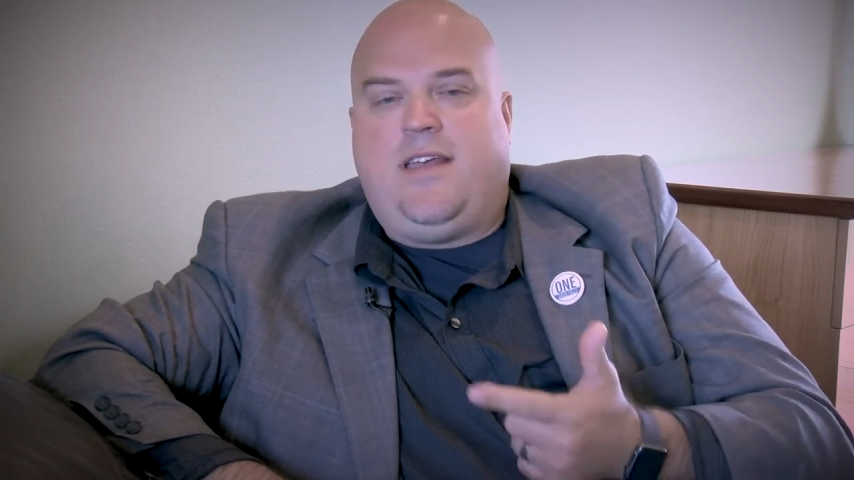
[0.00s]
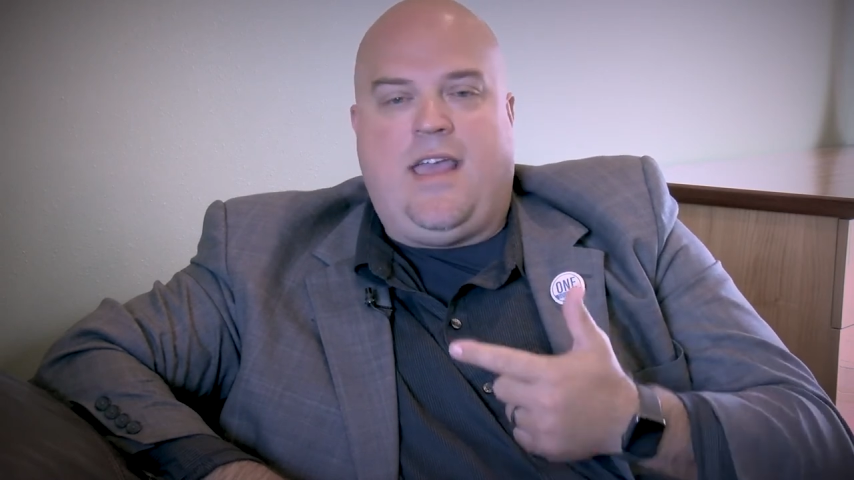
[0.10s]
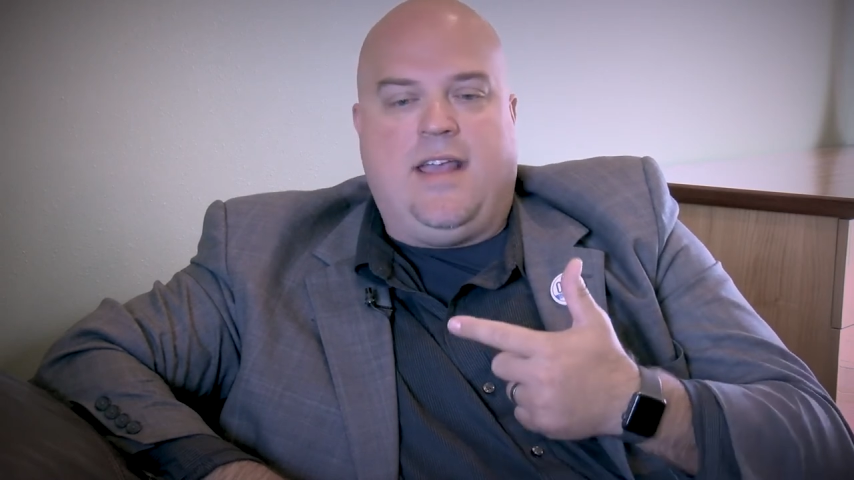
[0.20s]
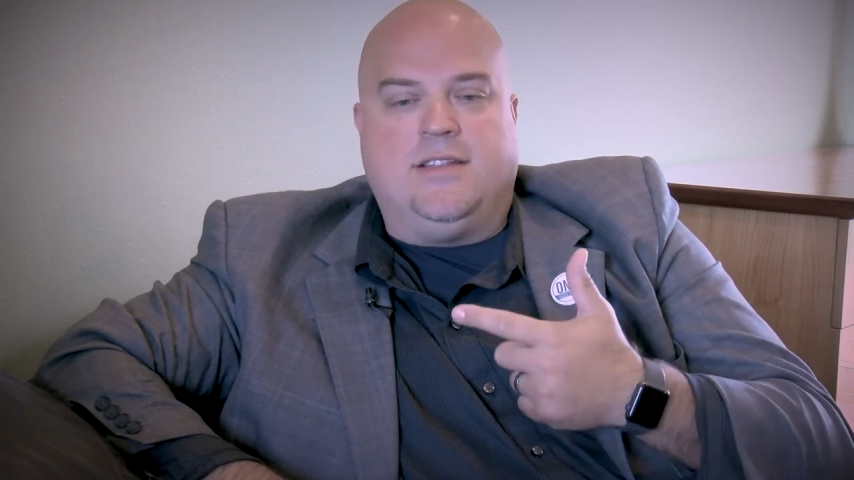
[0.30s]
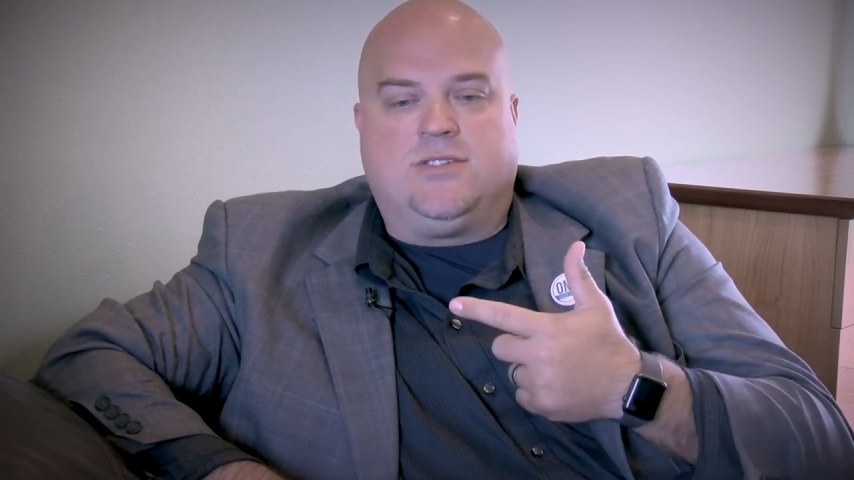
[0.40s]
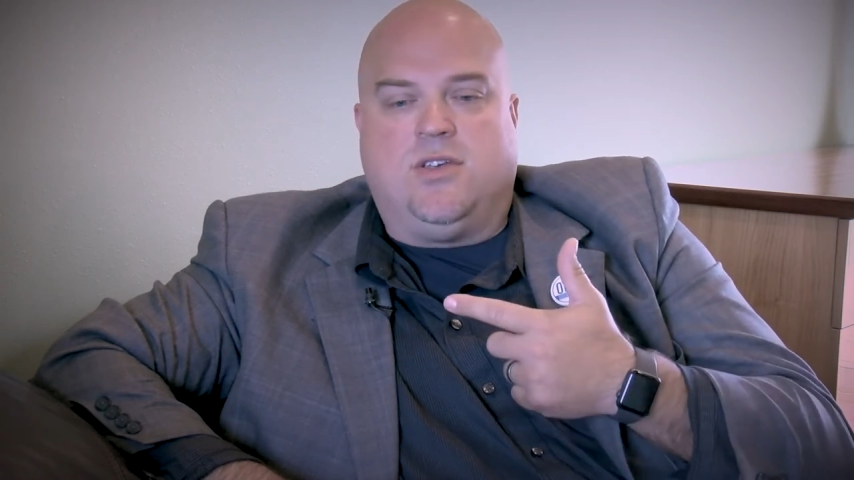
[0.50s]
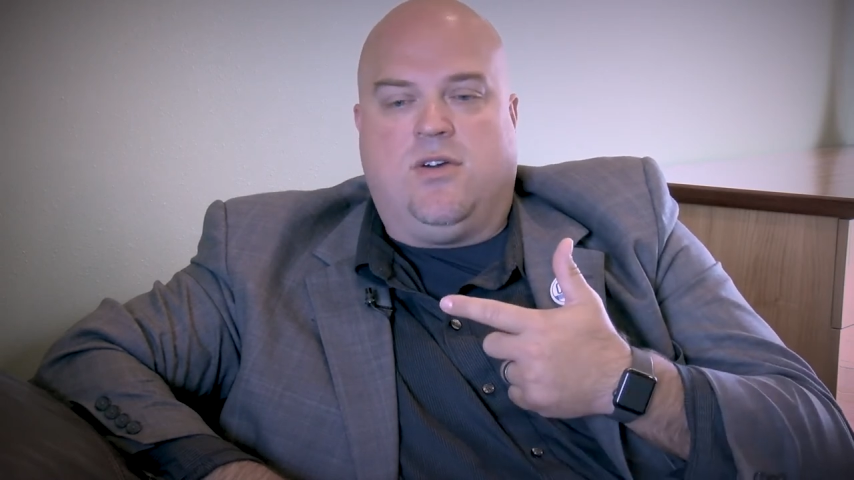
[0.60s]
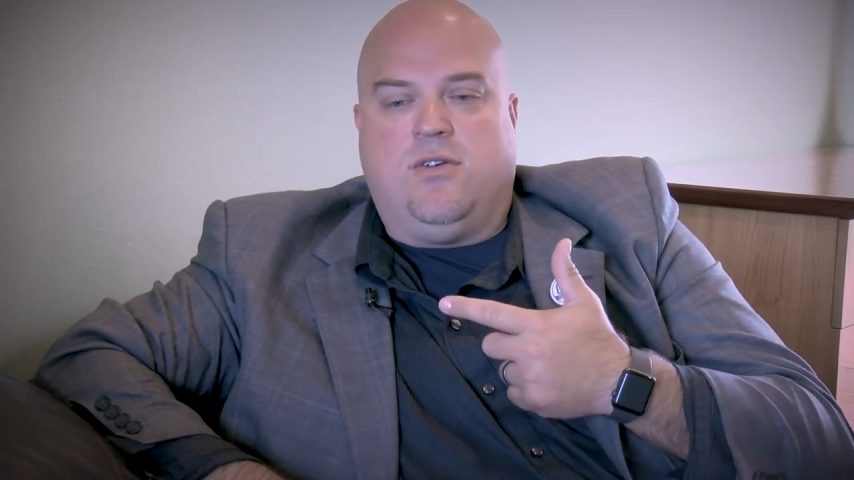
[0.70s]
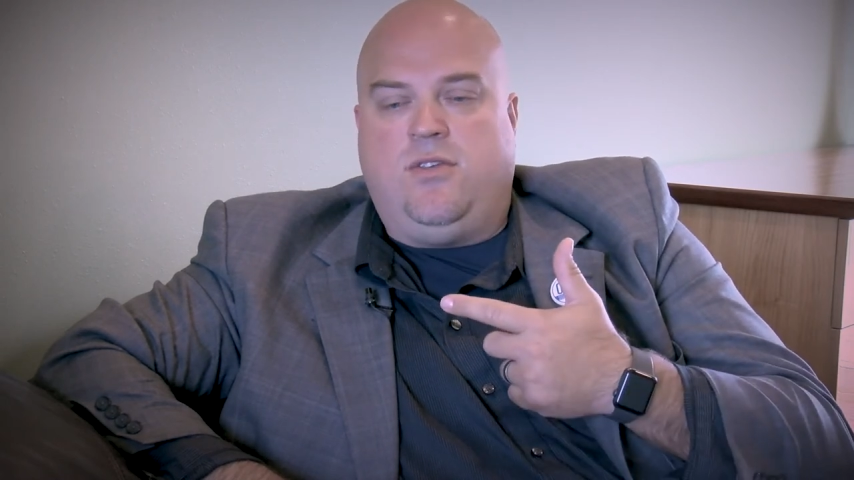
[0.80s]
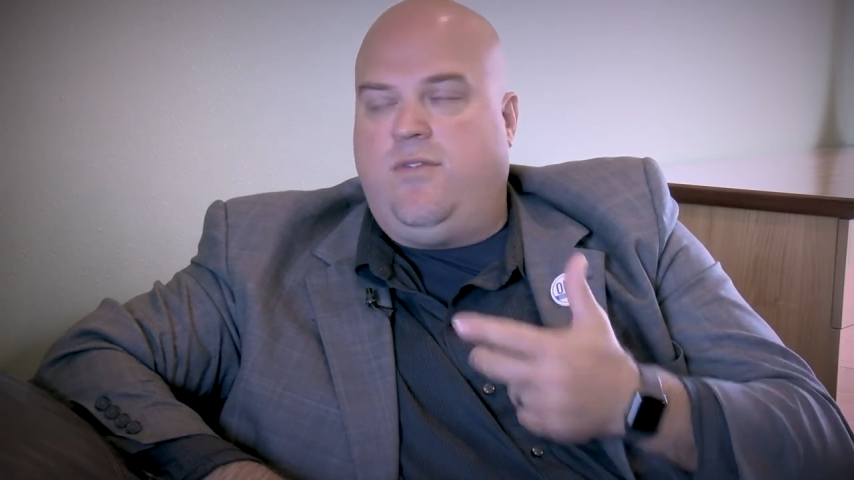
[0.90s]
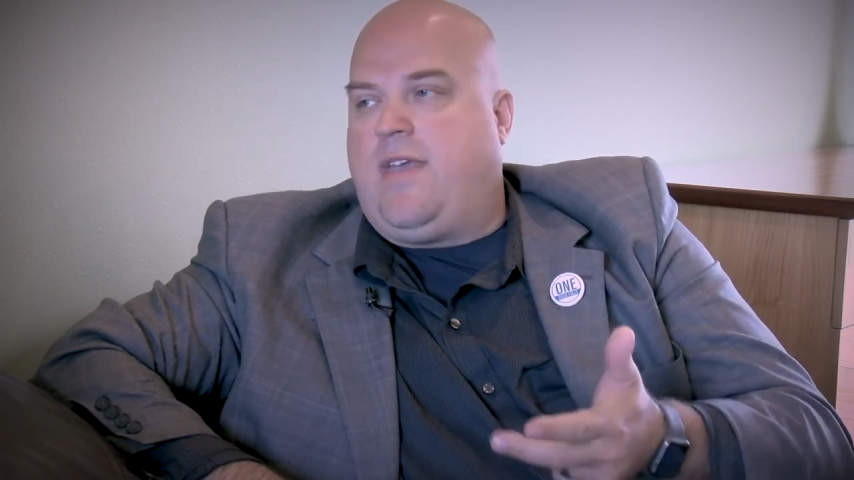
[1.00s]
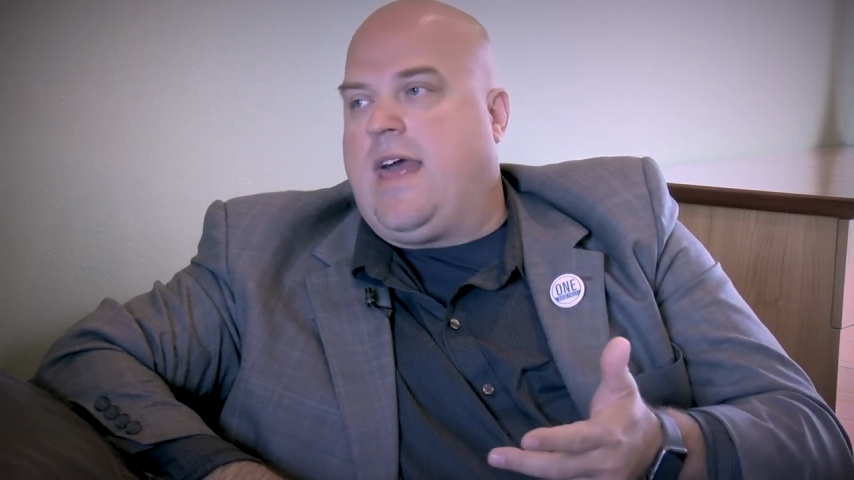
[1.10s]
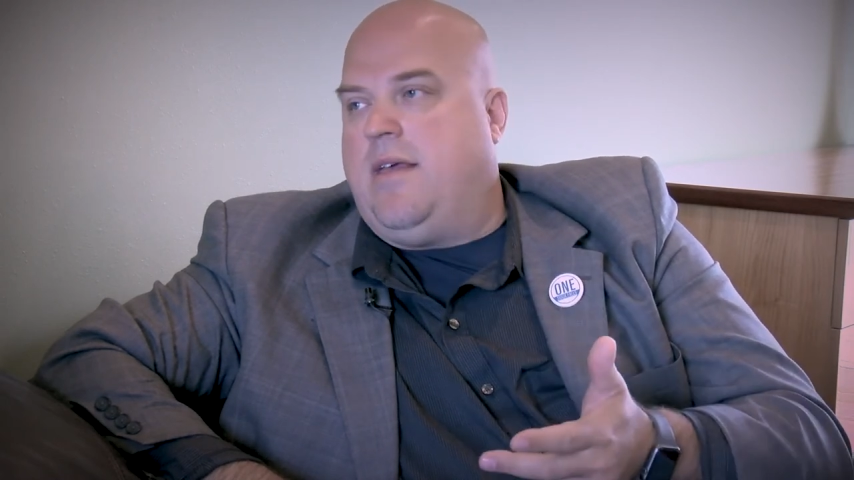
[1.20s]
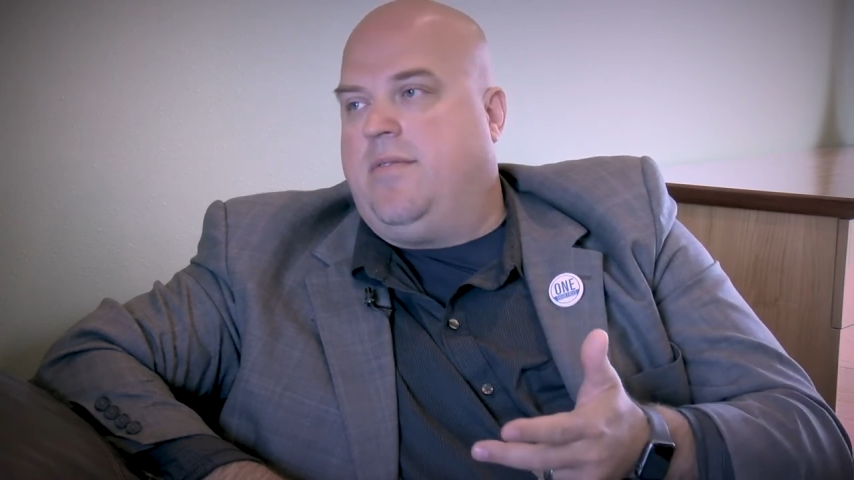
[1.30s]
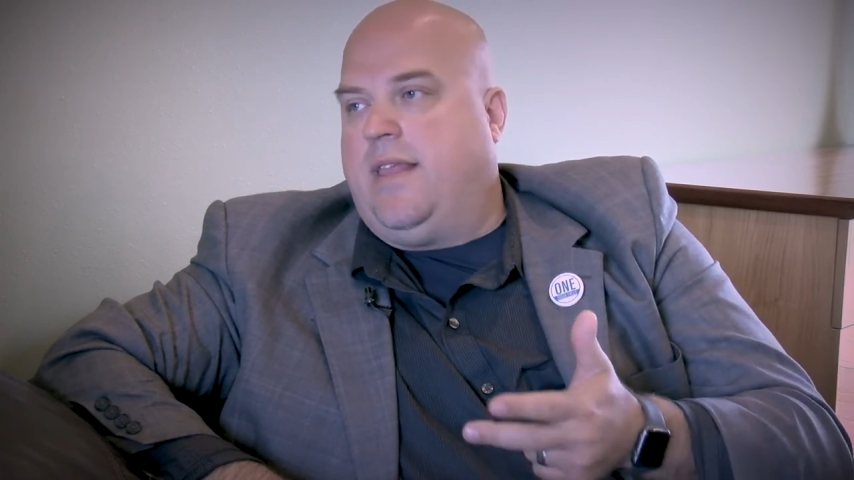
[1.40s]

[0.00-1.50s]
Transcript: and so you've got to